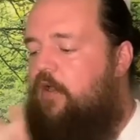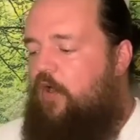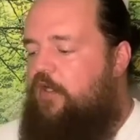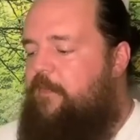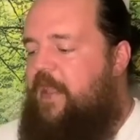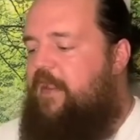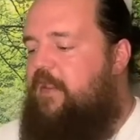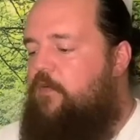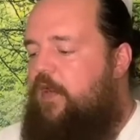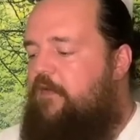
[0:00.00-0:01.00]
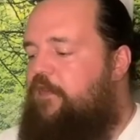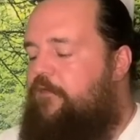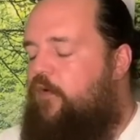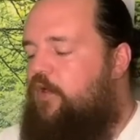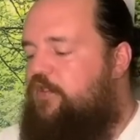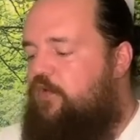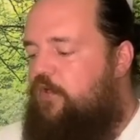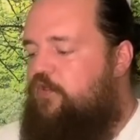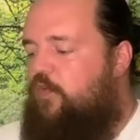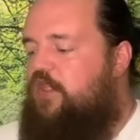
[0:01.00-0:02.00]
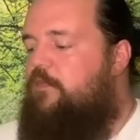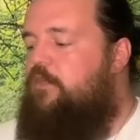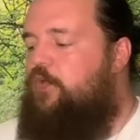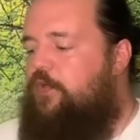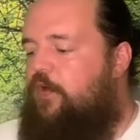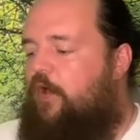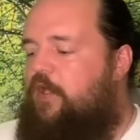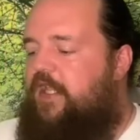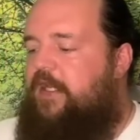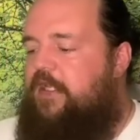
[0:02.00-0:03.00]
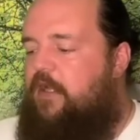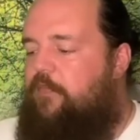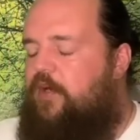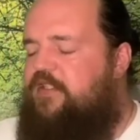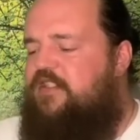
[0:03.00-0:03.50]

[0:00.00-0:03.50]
On the back end, we have the Four of Swords with the Moon card in the upright.